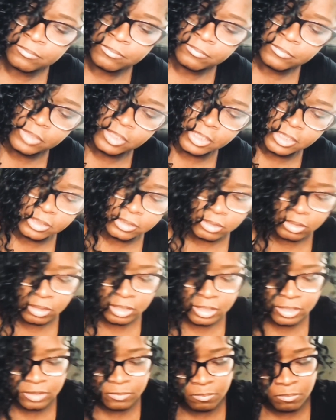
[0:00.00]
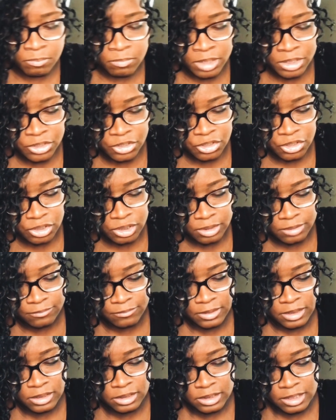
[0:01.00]
getting as much of
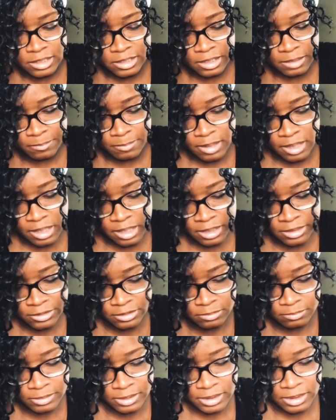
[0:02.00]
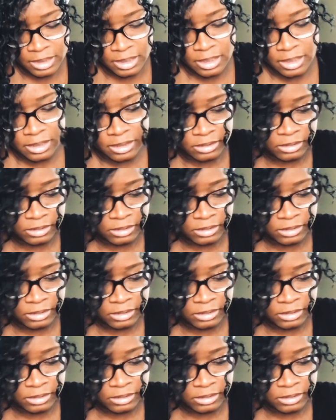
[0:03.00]
it as I possibly can.